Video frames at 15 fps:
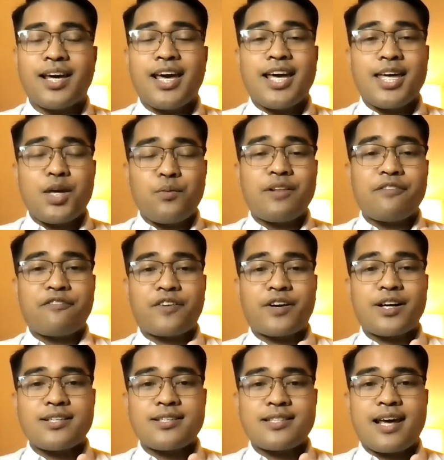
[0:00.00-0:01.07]
you will
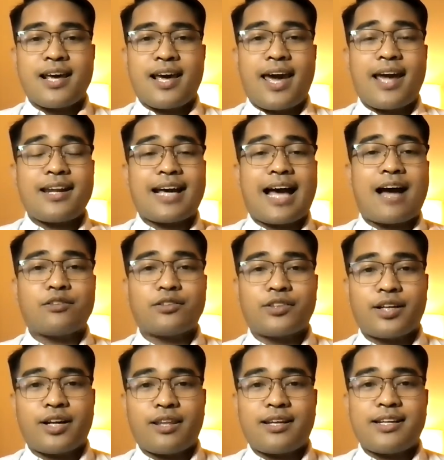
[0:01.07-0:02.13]
first
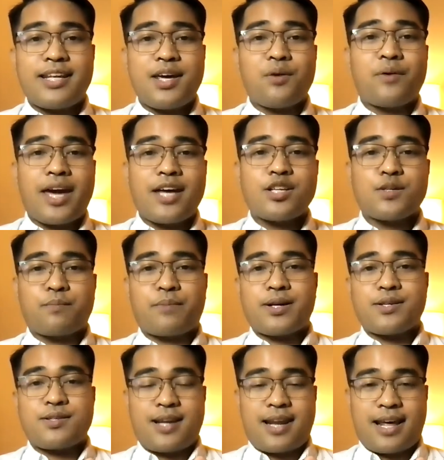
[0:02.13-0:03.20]
encounter the DOH
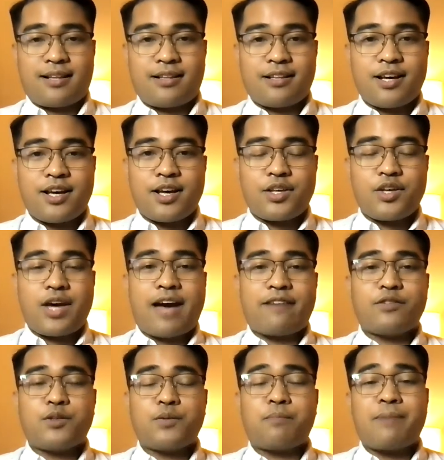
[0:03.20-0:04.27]
personnel. You
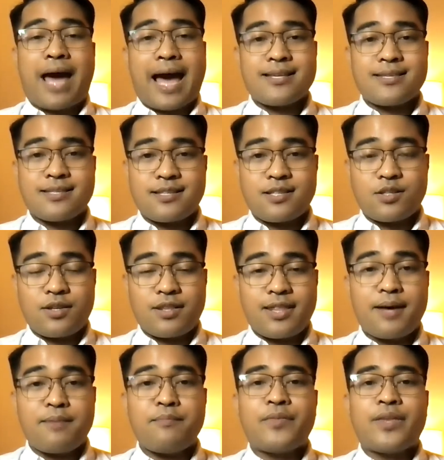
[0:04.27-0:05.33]
have to pass to
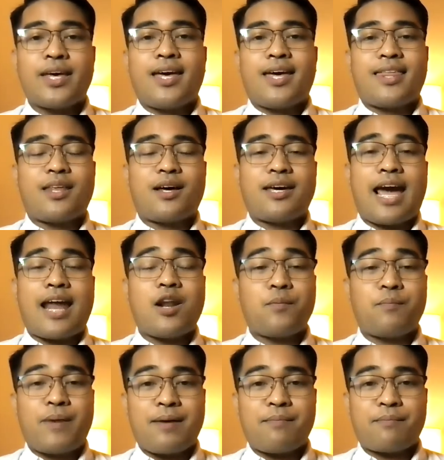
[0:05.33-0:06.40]
them the yellow
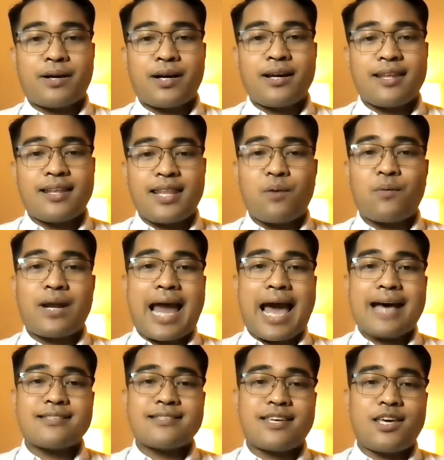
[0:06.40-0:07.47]
paper, then they will
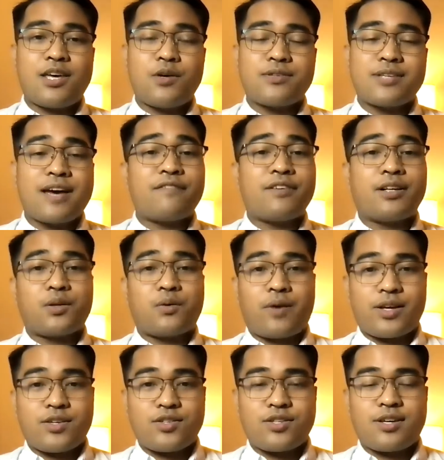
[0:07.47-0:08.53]
ask you several
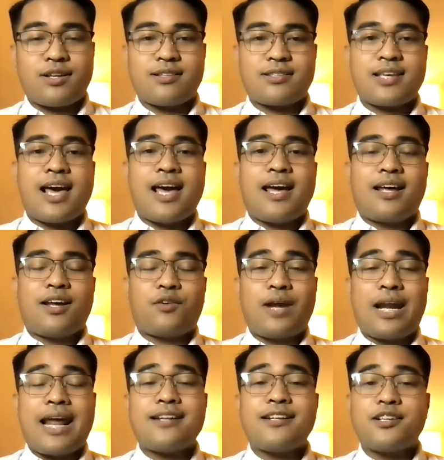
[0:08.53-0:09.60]
questions
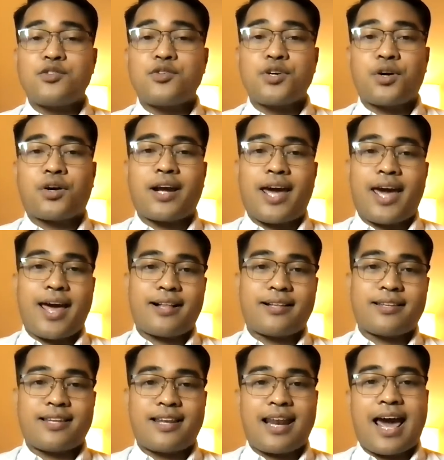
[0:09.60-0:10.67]
related to your
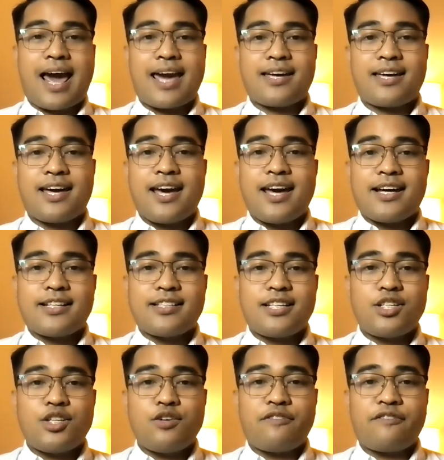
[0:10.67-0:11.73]
health, like
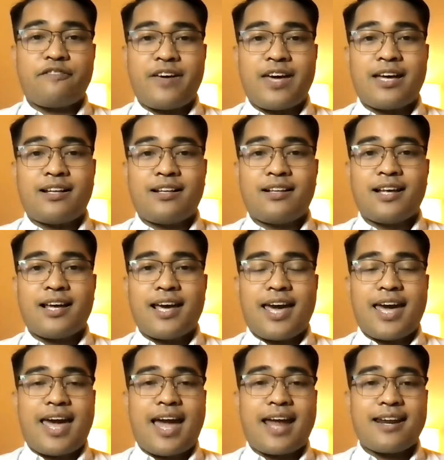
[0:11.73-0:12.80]
did you feel
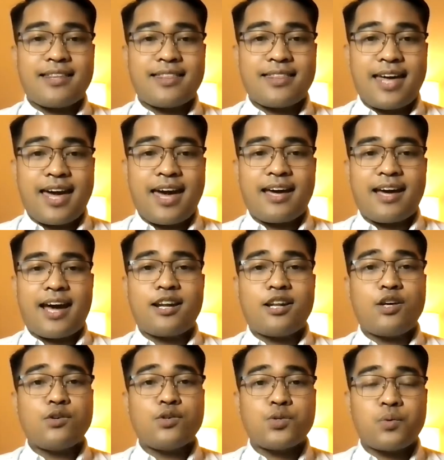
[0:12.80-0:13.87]
anything
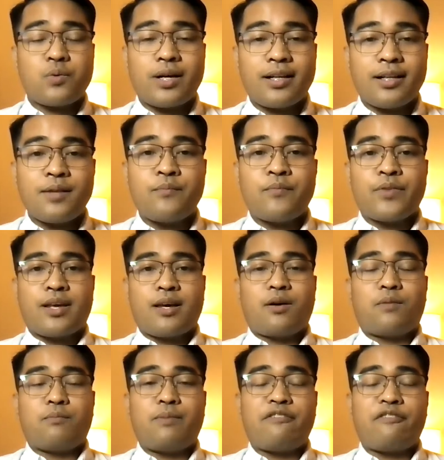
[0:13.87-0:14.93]
unusual
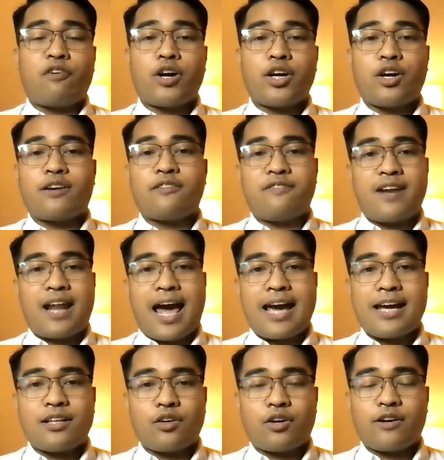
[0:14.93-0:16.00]
before your
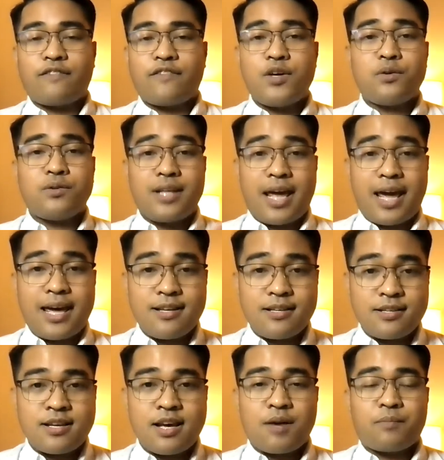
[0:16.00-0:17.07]
flight or a few
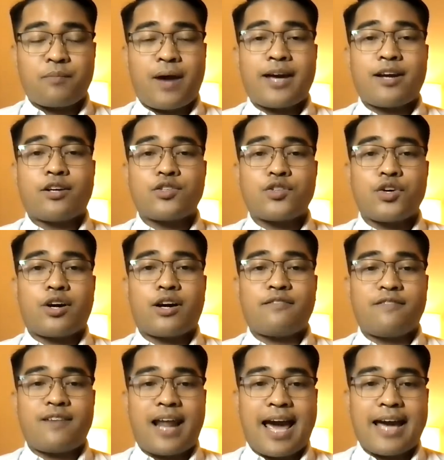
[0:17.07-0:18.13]
days prior to your
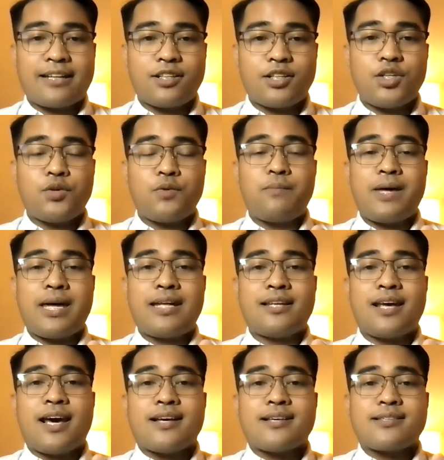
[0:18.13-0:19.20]
flight? Did you meet
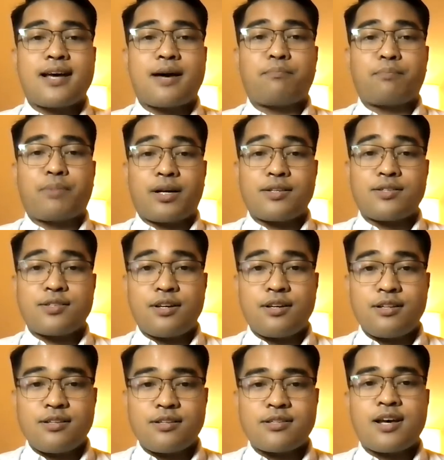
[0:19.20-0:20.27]
some
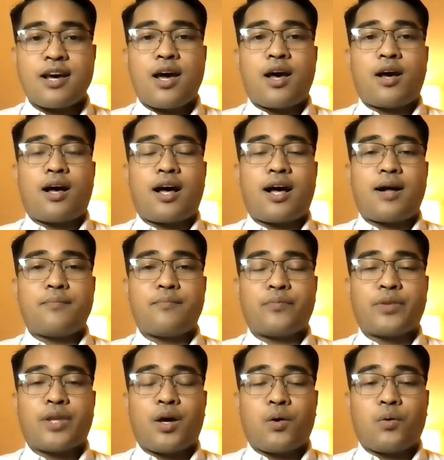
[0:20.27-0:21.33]
persons
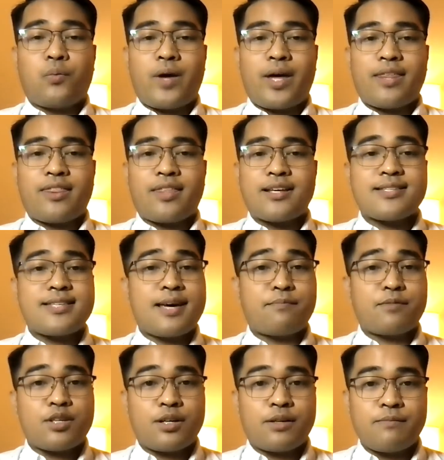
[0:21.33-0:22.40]
with
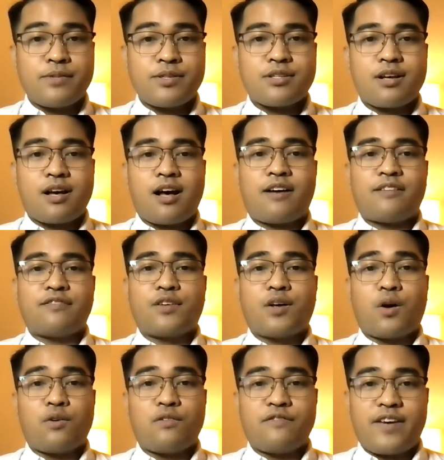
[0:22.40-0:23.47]
symptoms of
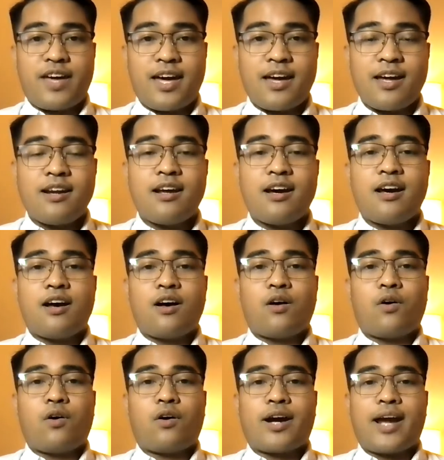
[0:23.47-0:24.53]
COVID
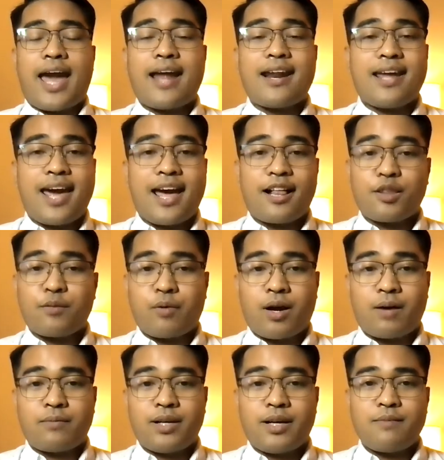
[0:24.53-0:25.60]
or any health
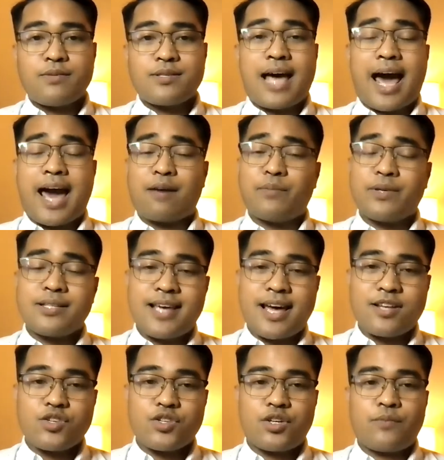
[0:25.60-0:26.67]
problems,
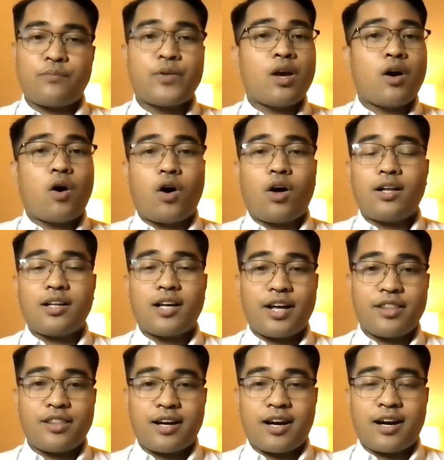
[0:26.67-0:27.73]
hypertension, all
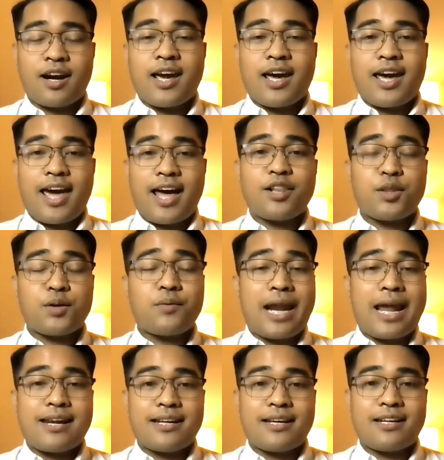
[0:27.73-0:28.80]
other health
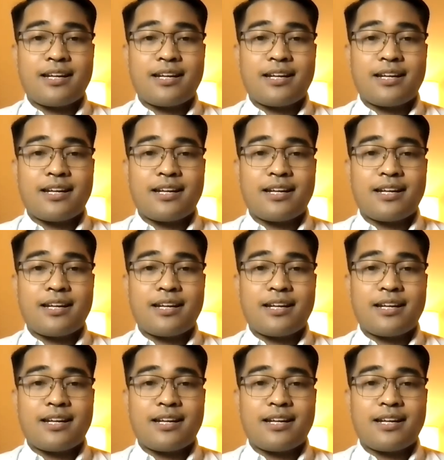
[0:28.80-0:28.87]
related